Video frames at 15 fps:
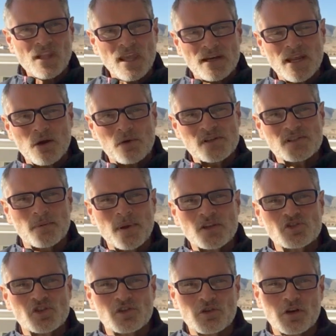Now, as I
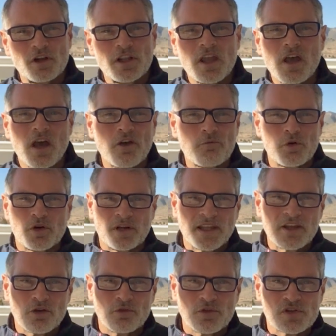mentioned earlier, I've put a
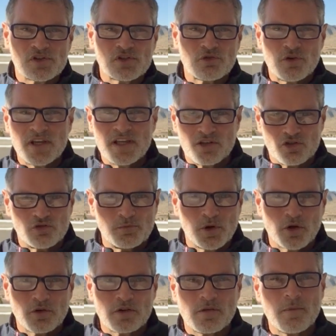link on the screen, it should be
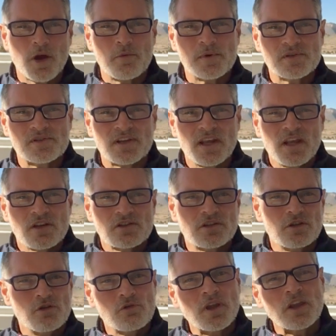on at the moment, to
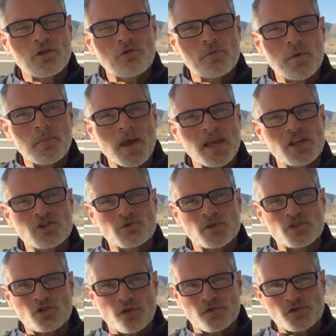the UK government page,
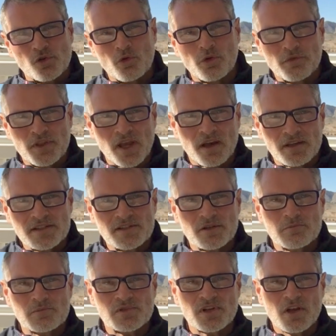which covers all of the
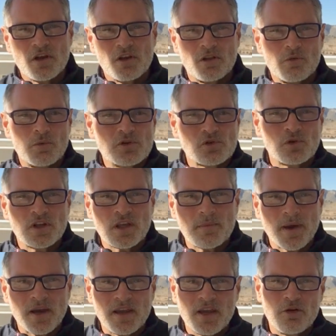items that we're talking
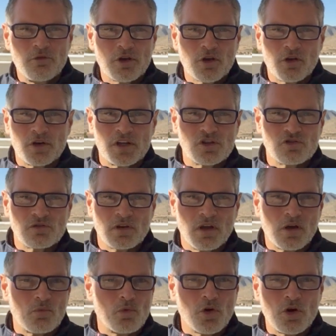about here regarding
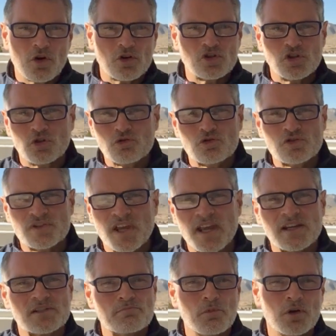work, children
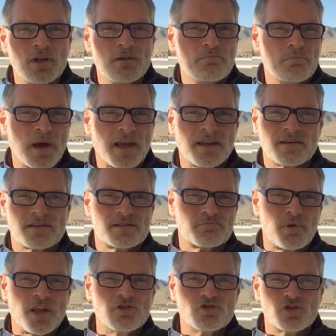tax, money, banks,
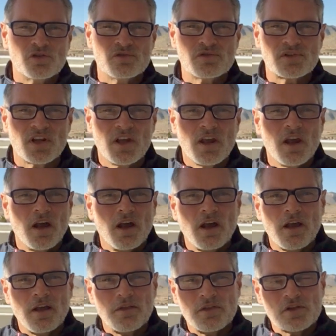pensions.
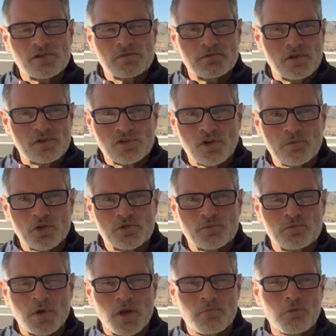There's so much
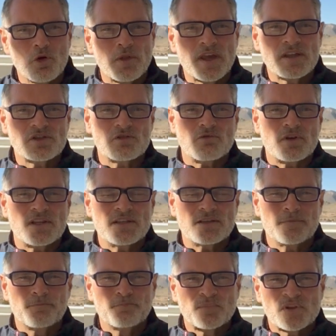more there to
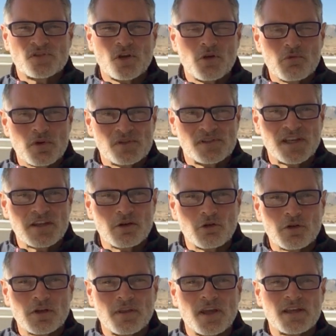read. So take a
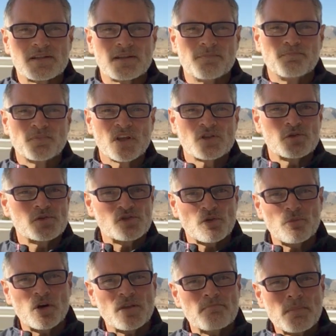look at that. So in
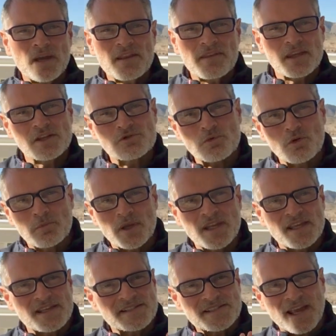summary, many things will
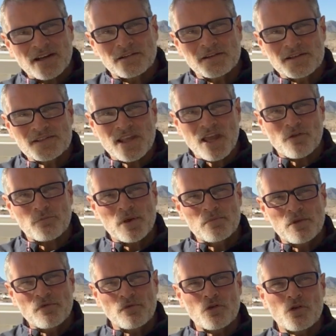be exactly as they have been
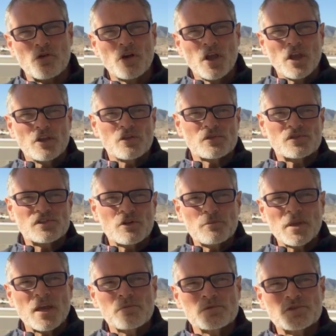before. You'll still
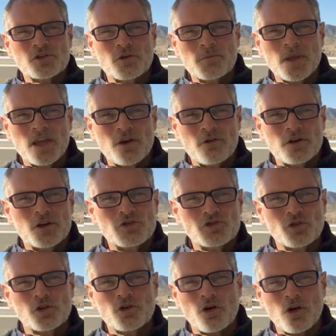be able to come here and enjoy your